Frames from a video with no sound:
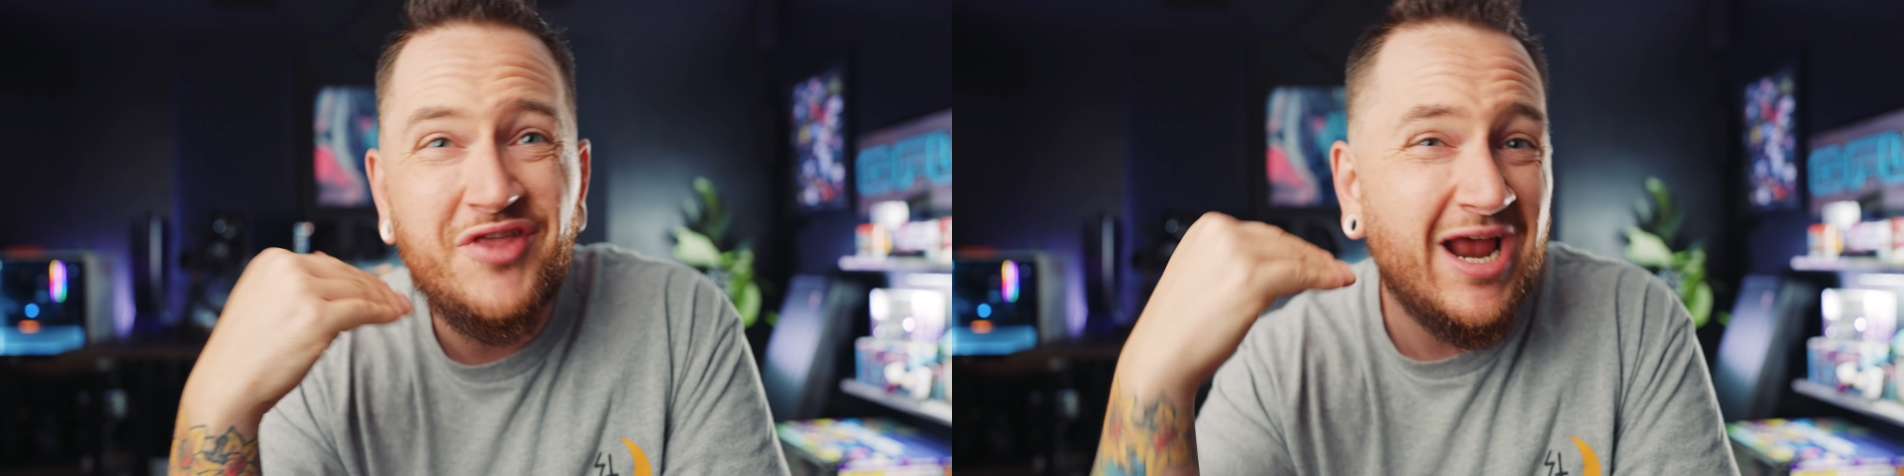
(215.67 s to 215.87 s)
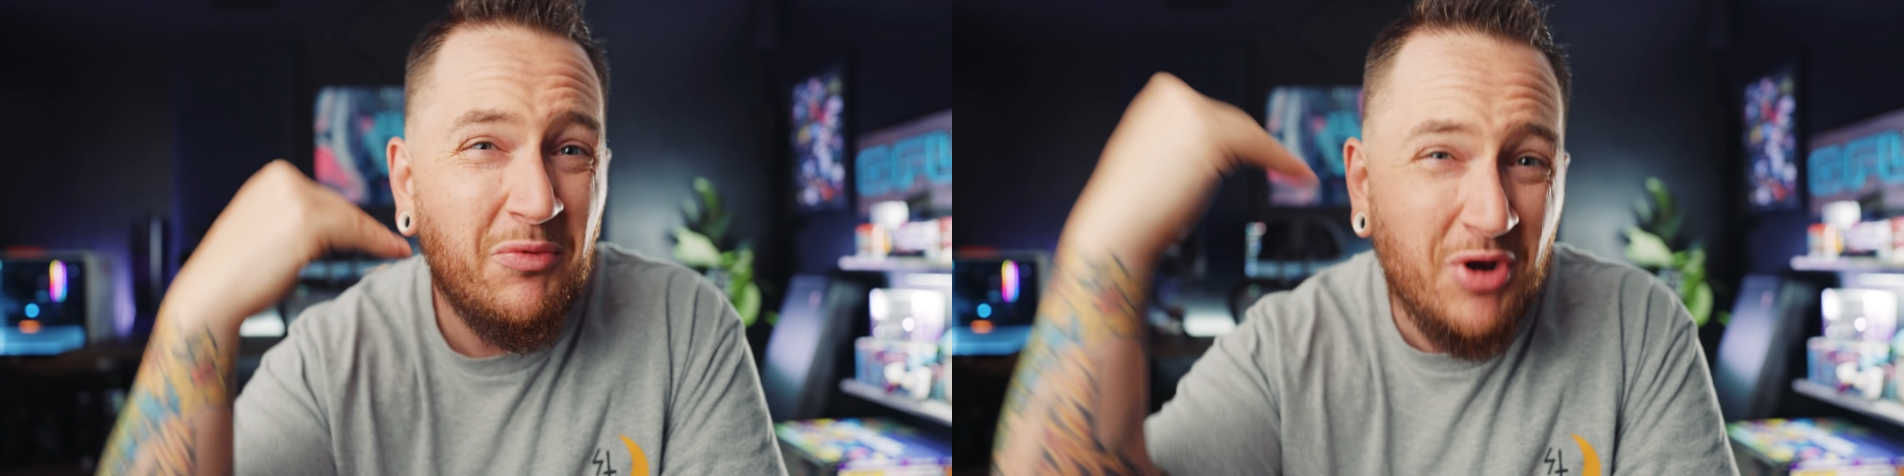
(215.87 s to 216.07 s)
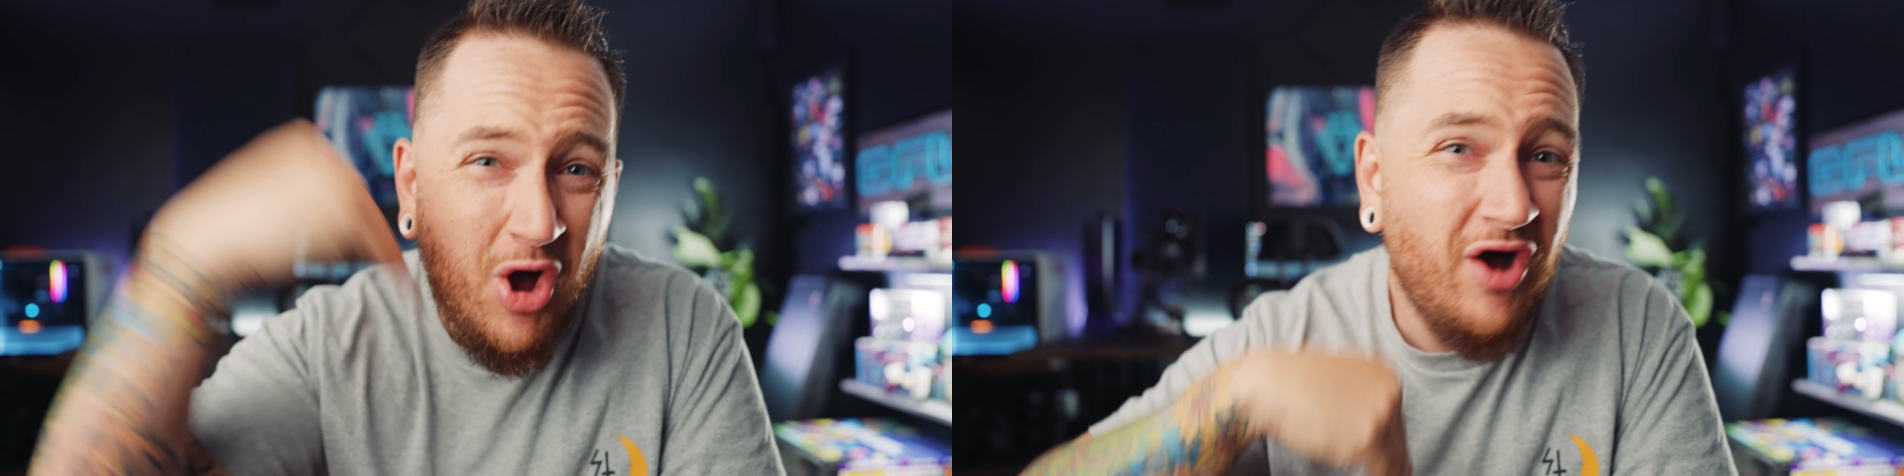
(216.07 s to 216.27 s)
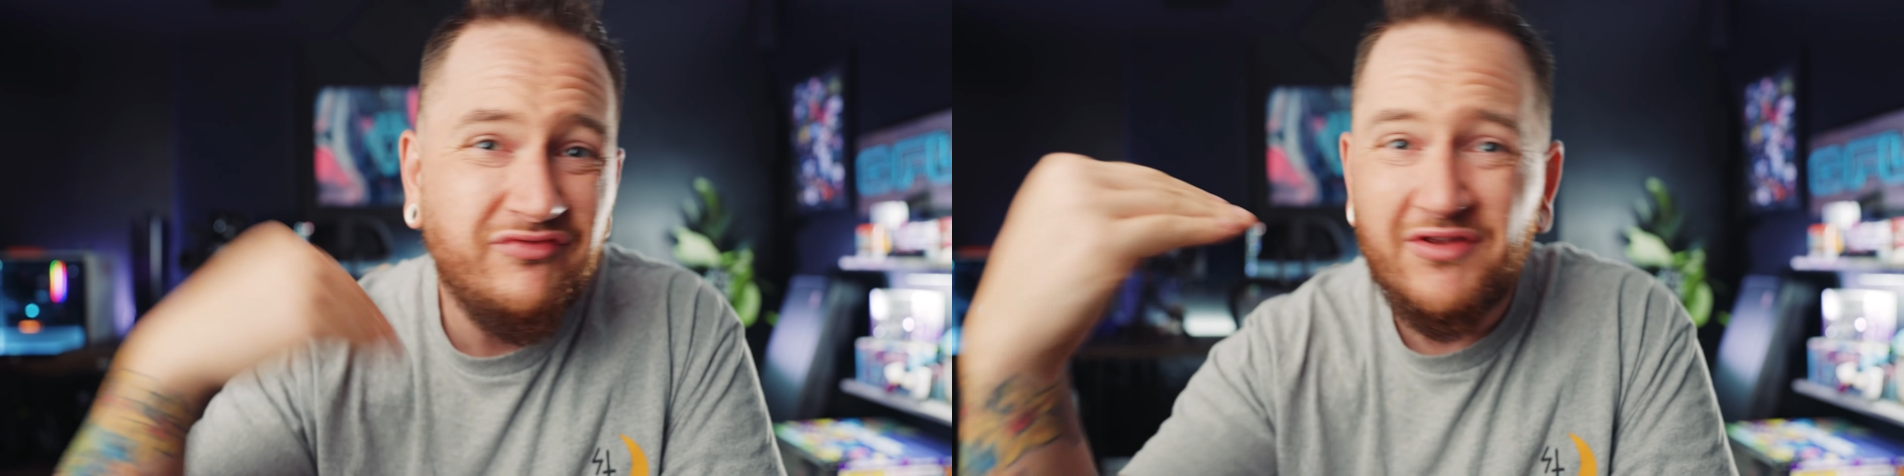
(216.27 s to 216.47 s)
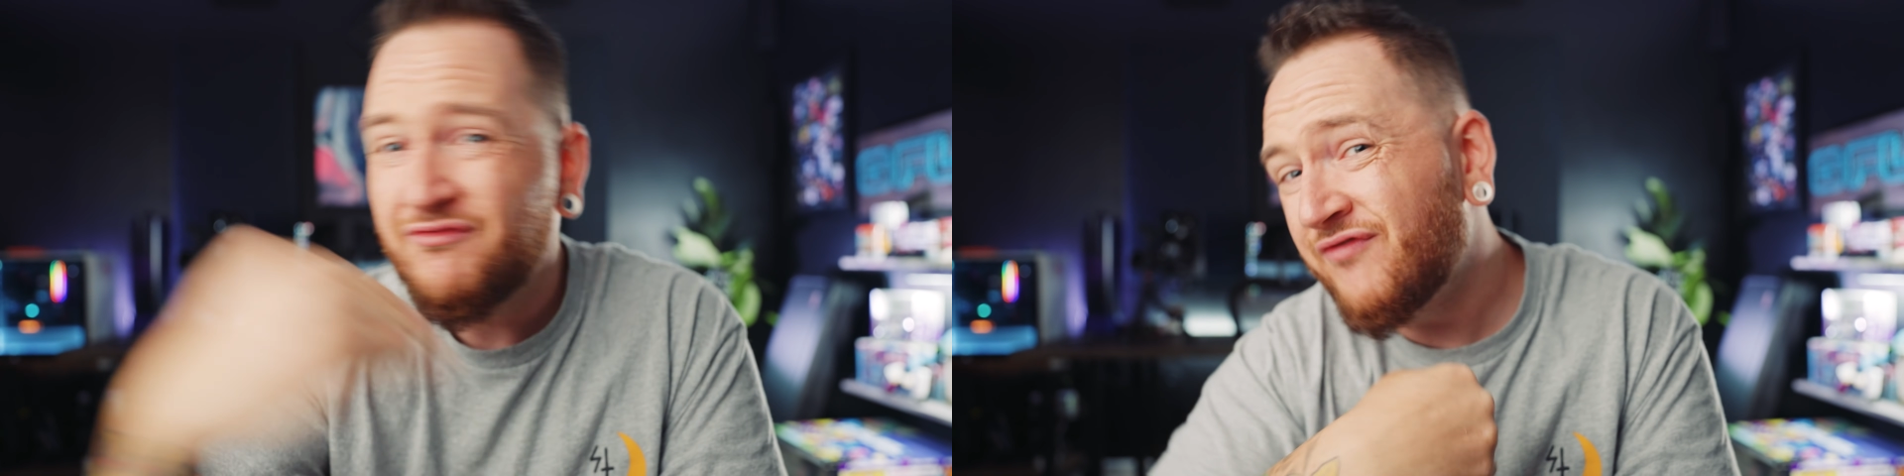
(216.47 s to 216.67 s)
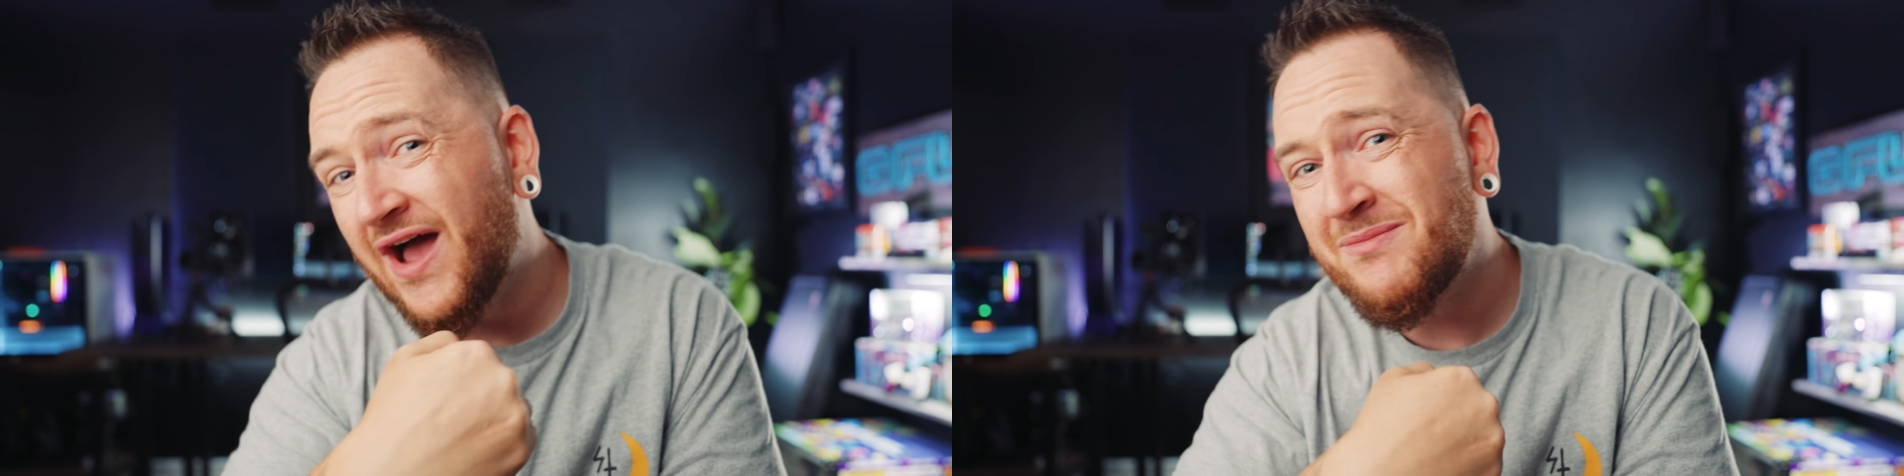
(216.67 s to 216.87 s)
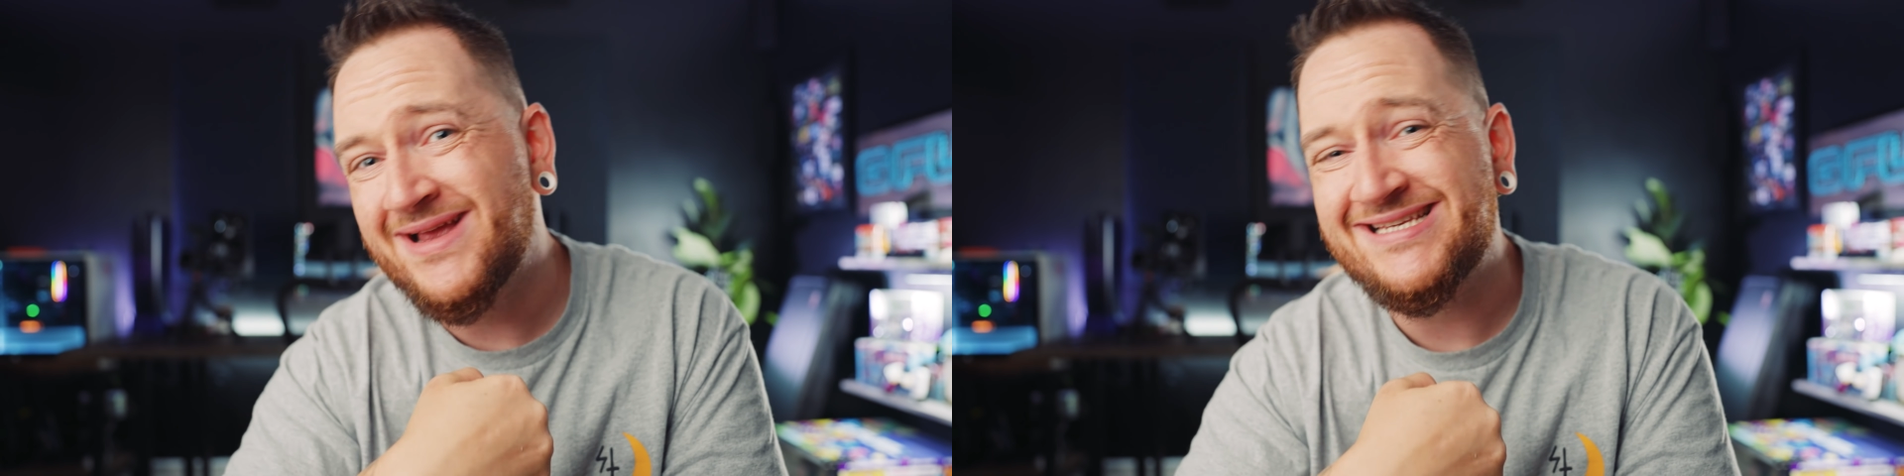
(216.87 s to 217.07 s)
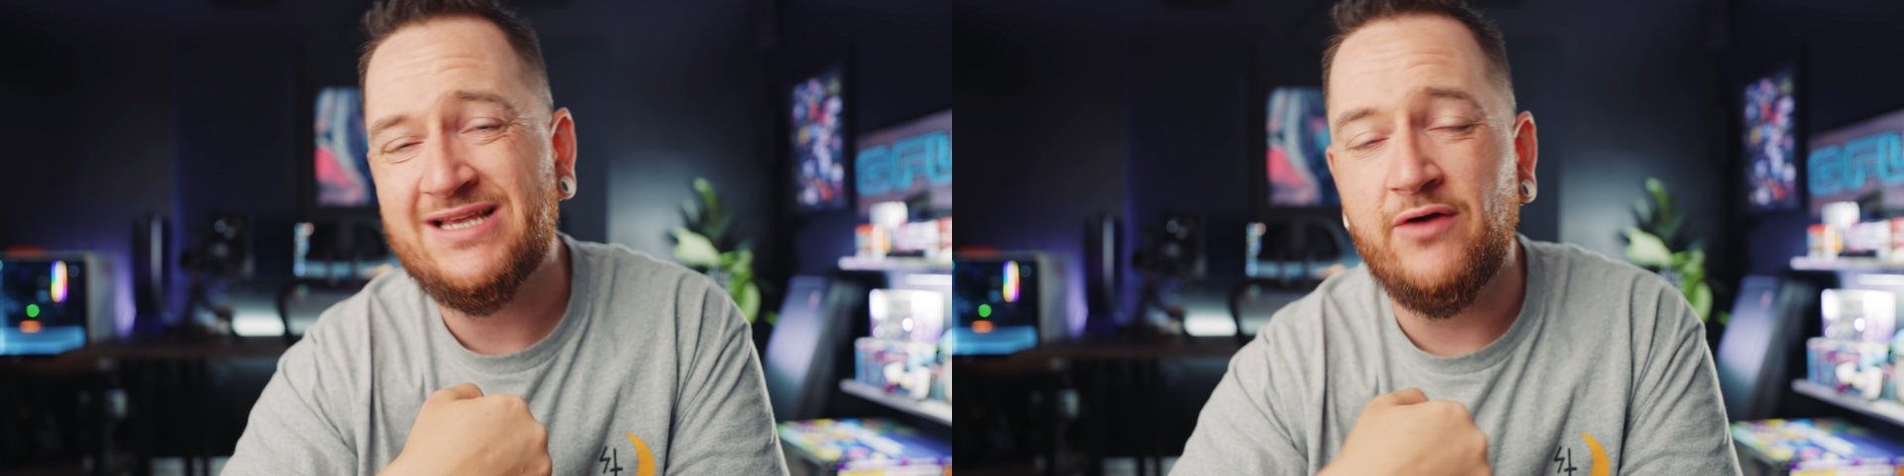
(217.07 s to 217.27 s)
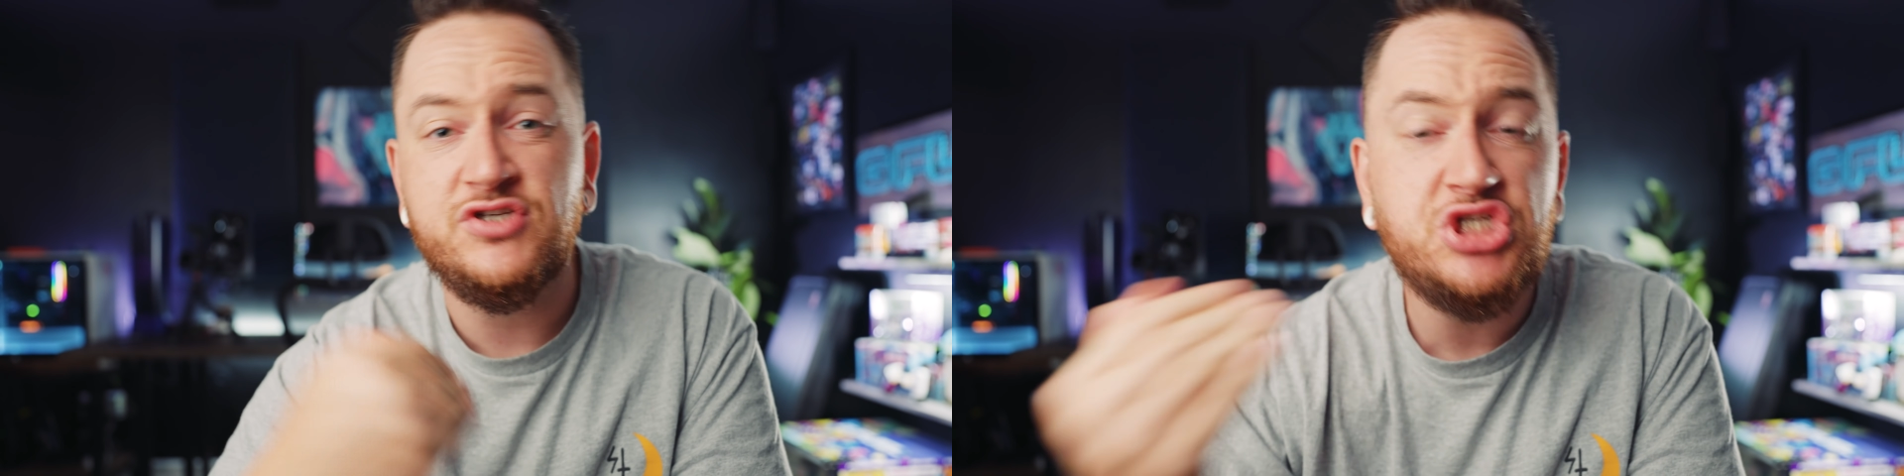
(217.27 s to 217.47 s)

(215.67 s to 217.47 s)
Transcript: that I would often find myself